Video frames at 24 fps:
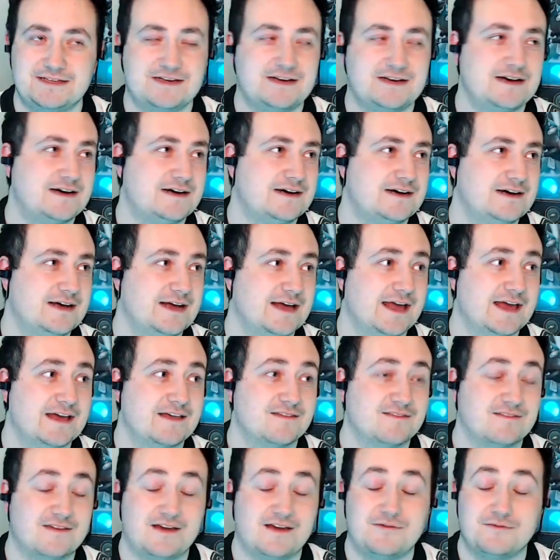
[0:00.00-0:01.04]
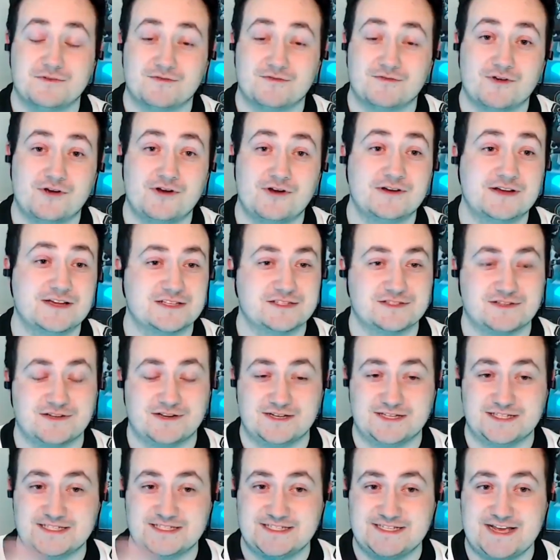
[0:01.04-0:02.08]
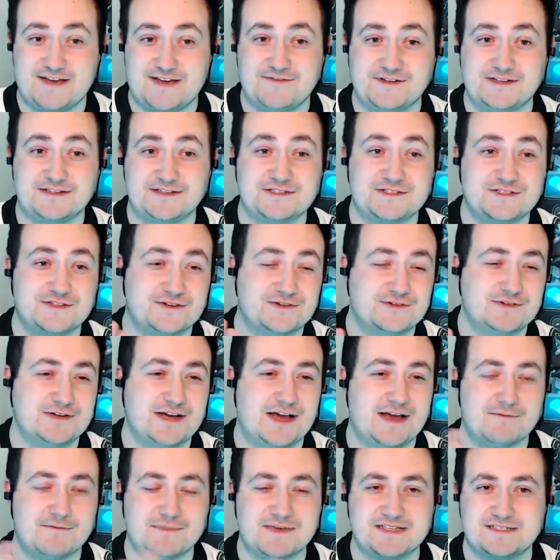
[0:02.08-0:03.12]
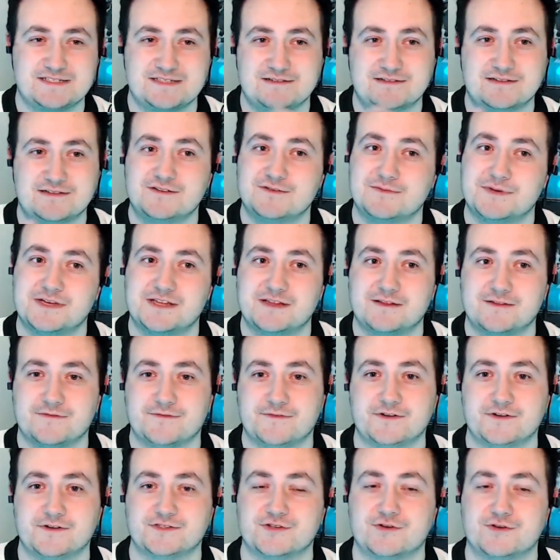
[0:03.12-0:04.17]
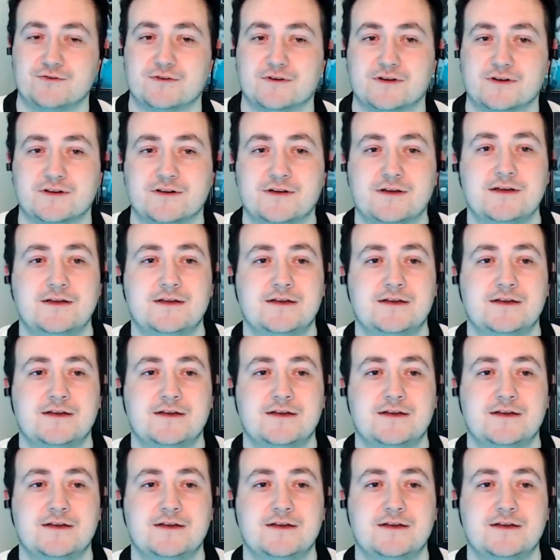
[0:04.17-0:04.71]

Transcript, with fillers: Uh, I guess I was wrong. It started at seven, so I missed a little bit of the first quarter.